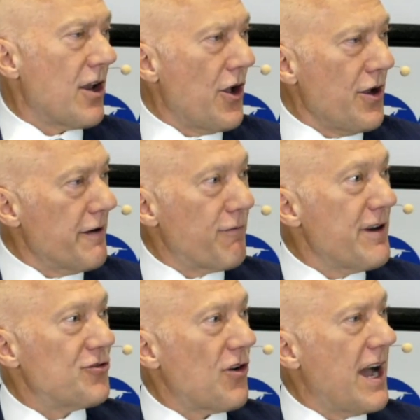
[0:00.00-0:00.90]
a free
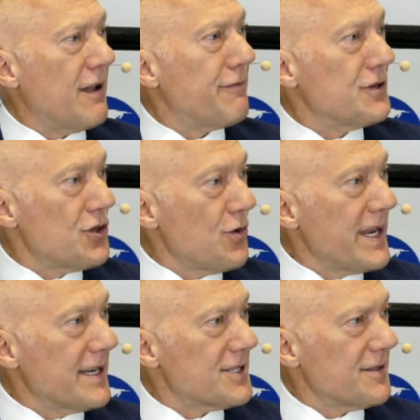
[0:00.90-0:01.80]
trial for 2
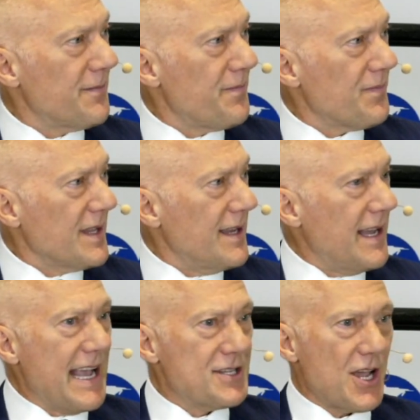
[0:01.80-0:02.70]
weeks.
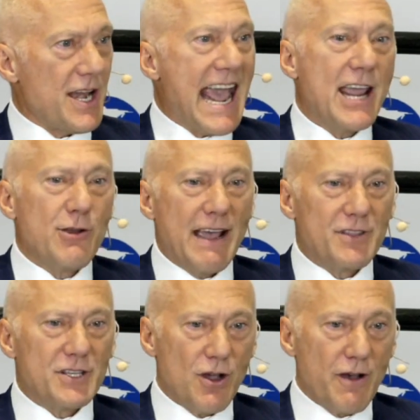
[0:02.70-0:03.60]
And so now you have the
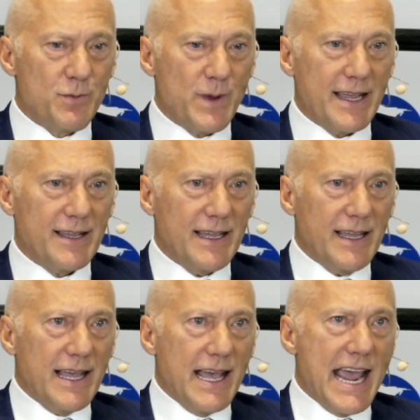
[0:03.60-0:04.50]
software.
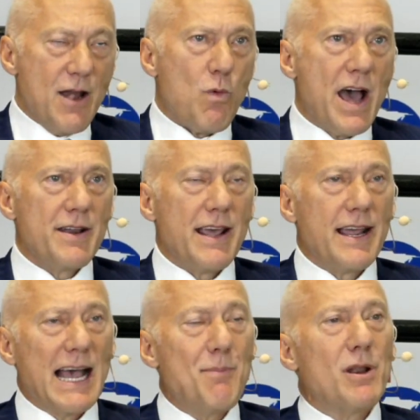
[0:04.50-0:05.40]
And a
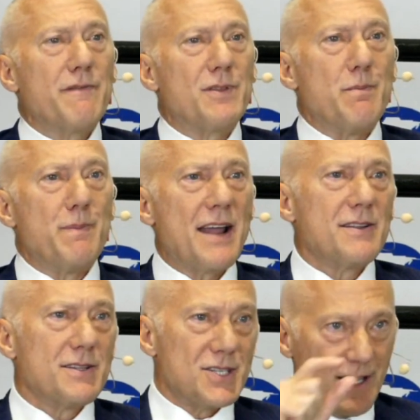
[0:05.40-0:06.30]
couple of the
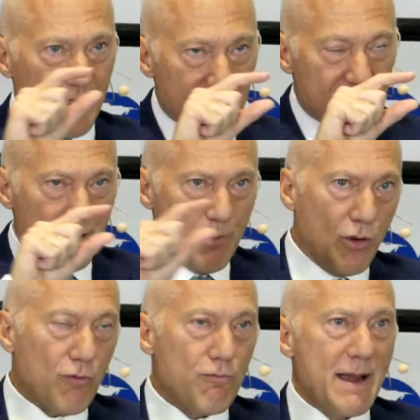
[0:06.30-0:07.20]
buttons in the
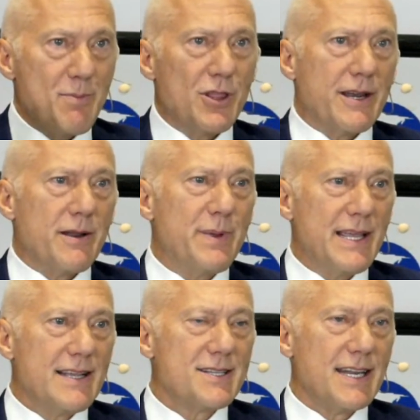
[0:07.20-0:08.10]
simple ribbon that
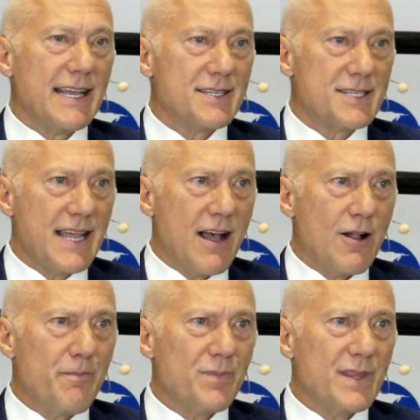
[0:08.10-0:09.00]
appears in Excel
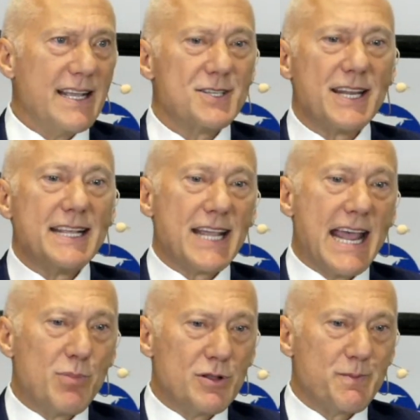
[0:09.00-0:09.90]
is an
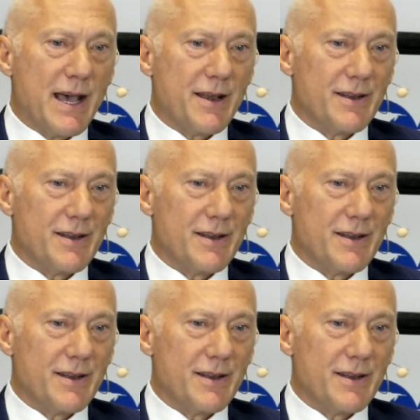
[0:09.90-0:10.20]
examples button.